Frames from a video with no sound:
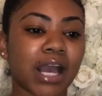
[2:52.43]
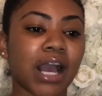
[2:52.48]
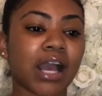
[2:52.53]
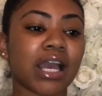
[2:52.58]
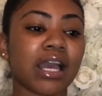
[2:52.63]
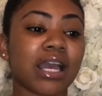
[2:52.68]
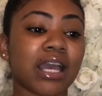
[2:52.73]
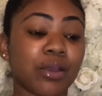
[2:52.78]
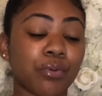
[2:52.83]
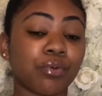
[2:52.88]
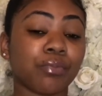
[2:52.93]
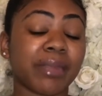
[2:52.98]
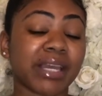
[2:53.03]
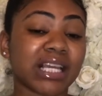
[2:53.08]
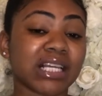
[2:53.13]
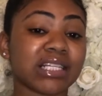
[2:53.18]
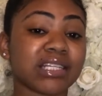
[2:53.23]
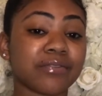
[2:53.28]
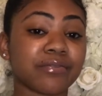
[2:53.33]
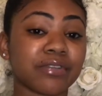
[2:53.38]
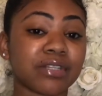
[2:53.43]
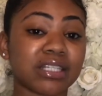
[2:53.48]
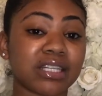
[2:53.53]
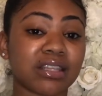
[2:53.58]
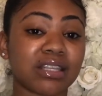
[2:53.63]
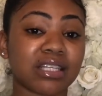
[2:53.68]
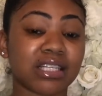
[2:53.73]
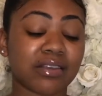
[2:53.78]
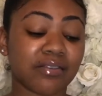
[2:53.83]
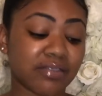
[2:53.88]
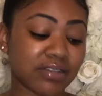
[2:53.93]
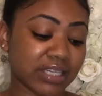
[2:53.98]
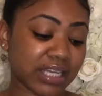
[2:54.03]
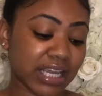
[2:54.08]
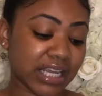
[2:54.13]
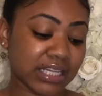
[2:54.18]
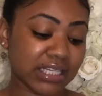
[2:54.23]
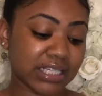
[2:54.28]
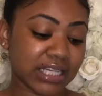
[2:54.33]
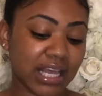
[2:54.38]
it would make a difference in the 7
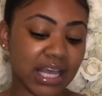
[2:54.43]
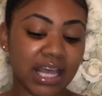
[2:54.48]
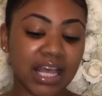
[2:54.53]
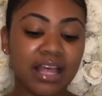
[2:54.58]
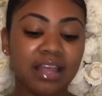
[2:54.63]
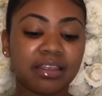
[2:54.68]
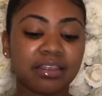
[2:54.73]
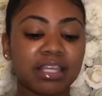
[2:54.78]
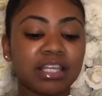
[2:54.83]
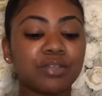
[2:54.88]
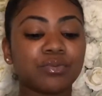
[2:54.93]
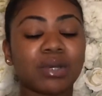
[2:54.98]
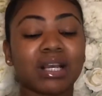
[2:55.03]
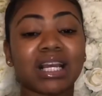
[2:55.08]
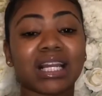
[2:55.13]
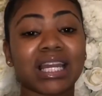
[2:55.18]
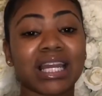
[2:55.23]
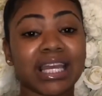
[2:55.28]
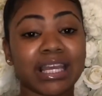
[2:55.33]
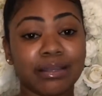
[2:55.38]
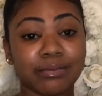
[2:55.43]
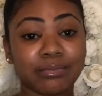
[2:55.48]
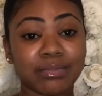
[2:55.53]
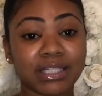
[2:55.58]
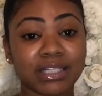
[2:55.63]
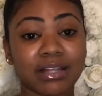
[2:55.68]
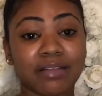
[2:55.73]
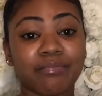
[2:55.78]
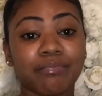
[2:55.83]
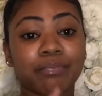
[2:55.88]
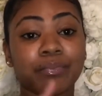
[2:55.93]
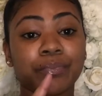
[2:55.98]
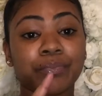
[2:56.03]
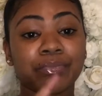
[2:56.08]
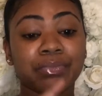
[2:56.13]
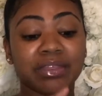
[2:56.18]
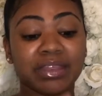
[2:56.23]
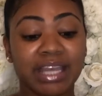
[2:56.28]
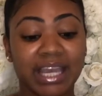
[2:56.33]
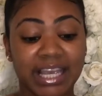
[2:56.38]
days. This one claims
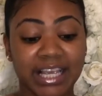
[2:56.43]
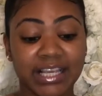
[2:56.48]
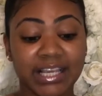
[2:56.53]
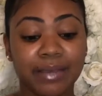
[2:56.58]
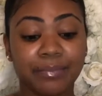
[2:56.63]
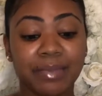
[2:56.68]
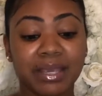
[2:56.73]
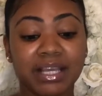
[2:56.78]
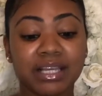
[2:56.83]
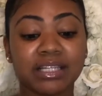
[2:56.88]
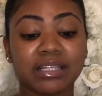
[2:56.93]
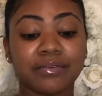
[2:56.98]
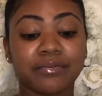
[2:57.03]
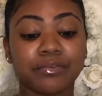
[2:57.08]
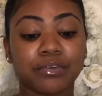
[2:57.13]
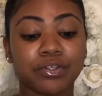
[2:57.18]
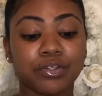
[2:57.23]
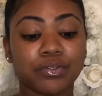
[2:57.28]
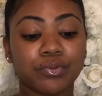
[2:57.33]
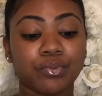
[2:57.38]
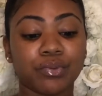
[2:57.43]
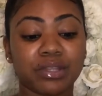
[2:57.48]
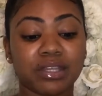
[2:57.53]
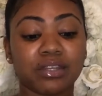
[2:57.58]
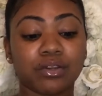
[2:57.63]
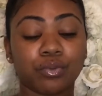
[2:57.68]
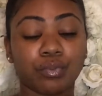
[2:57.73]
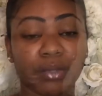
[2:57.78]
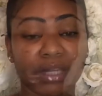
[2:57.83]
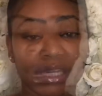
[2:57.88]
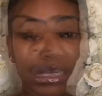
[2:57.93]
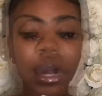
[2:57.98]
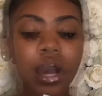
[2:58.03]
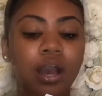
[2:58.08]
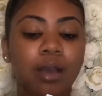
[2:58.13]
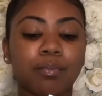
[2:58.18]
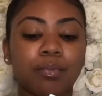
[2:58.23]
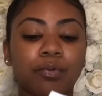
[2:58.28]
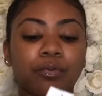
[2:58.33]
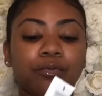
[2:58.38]
that it can make a difference within a week.
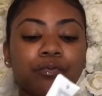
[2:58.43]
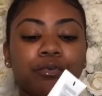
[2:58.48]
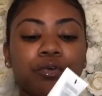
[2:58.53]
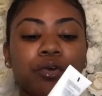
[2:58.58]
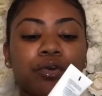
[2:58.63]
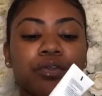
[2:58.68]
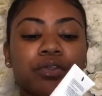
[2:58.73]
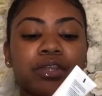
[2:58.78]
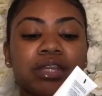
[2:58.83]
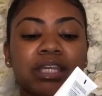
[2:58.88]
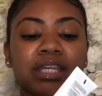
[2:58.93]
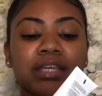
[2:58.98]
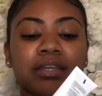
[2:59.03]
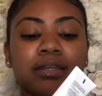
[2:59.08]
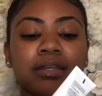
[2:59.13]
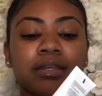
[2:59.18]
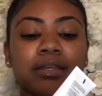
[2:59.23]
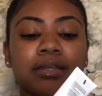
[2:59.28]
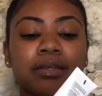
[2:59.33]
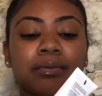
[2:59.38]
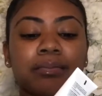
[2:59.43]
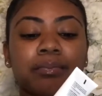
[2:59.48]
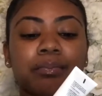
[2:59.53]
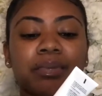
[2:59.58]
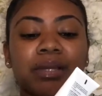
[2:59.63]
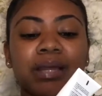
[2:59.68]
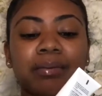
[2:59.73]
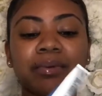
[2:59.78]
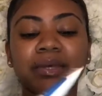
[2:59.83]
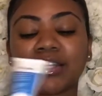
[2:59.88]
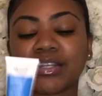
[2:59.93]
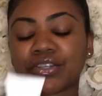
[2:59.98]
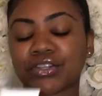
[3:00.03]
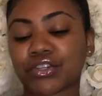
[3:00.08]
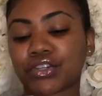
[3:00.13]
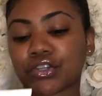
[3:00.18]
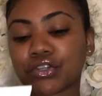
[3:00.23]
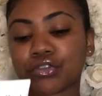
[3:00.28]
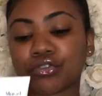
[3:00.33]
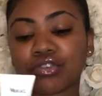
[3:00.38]
For the
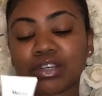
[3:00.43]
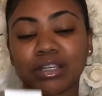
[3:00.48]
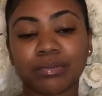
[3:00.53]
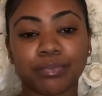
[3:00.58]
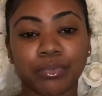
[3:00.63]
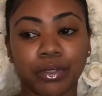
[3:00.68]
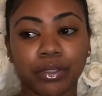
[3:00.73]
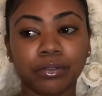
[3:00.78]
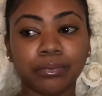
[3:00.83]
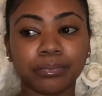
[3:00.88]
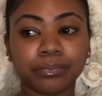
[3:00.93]
blemish treatment,